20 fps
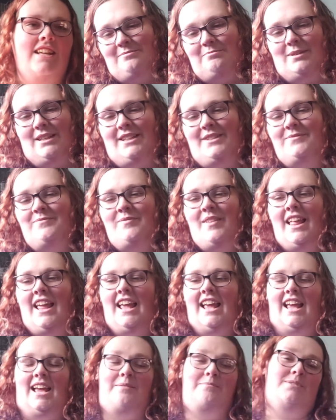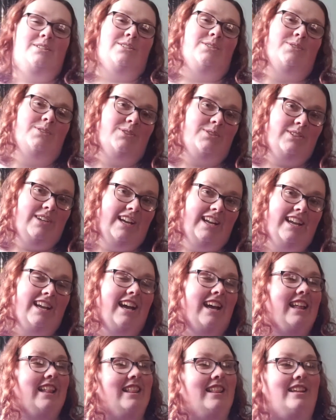But Emrys was great.
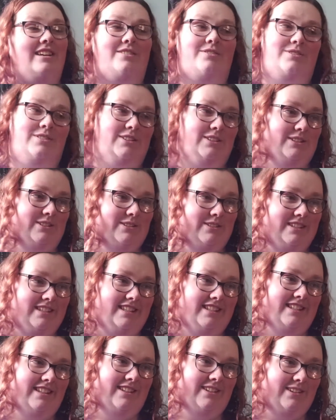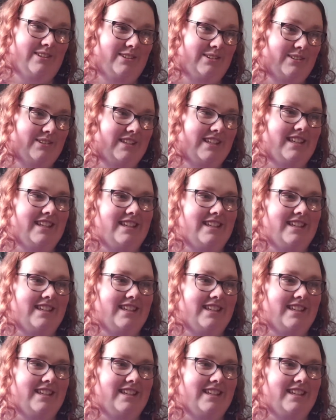I loved Luca, though